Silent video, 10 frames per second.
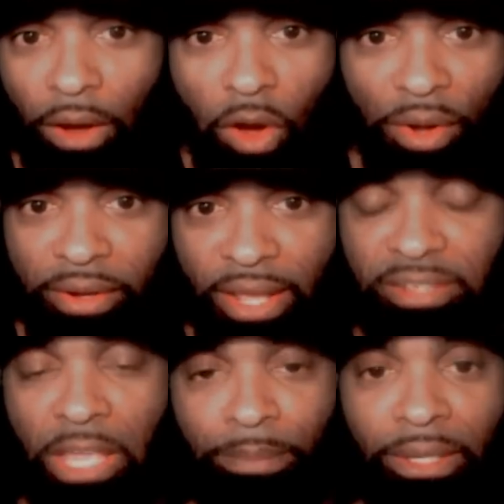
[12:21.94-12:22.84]
all the
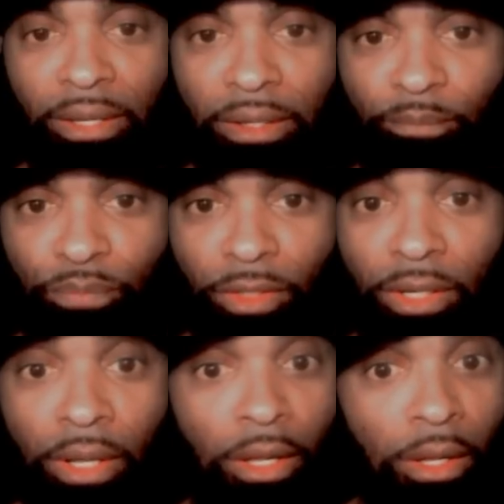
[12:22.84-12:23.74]
niggas that be
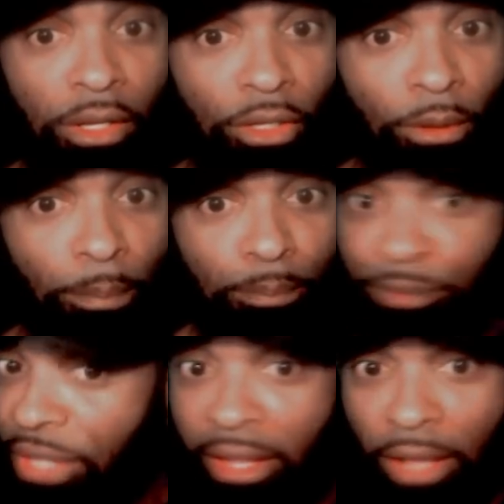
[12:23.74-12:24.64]

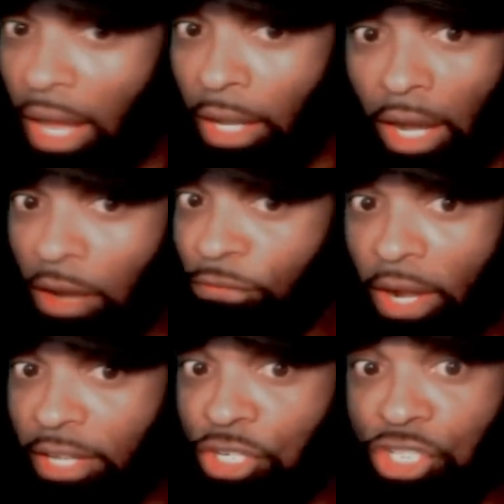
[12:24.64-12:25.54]
Dick, uh, uh,
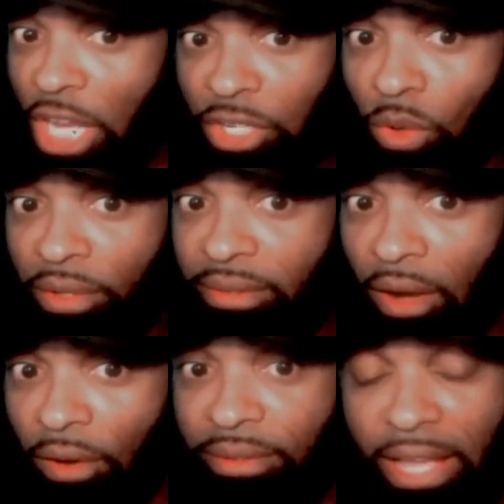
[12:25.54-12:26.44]
fucking shitting on,
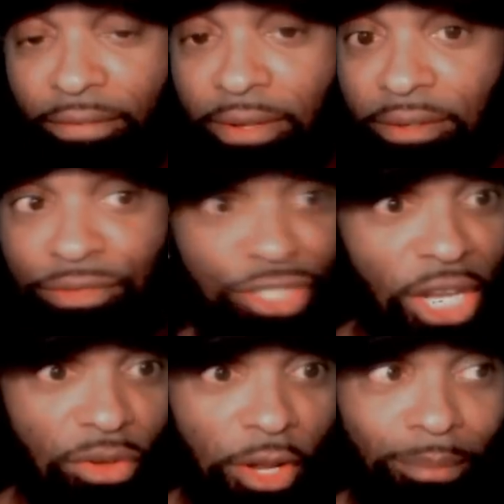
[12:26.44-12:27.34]
on Devin and
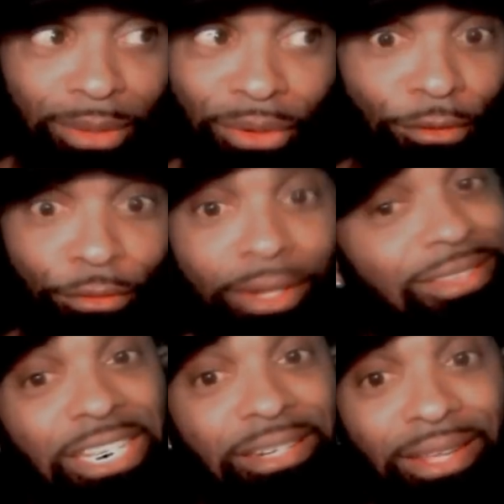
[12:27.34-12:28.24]
shitting on them. You don't really
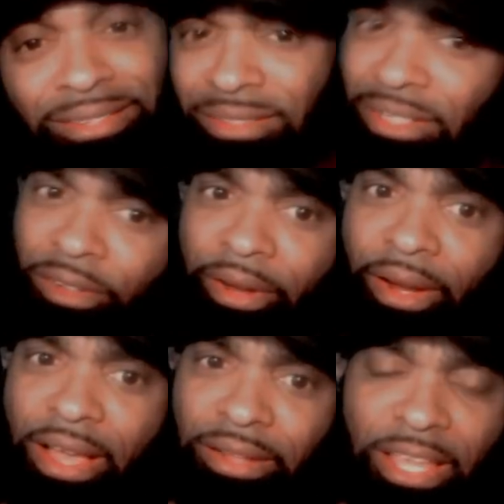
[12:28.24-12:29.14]
see niggas stealing their
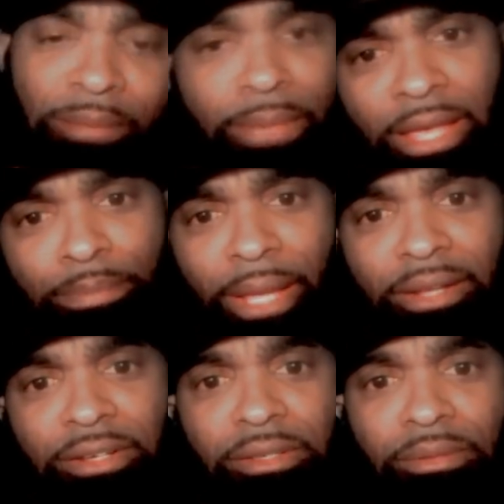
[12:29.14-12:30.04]
content, making
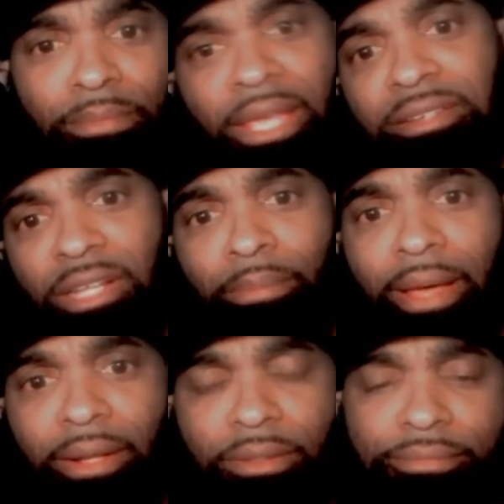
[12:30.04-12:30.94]
pages, making shit
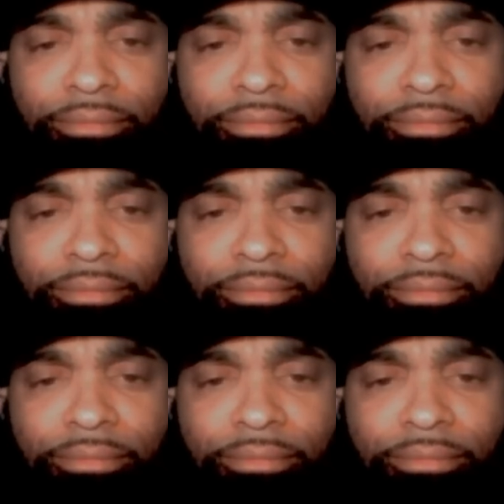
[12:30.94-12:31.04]
about it.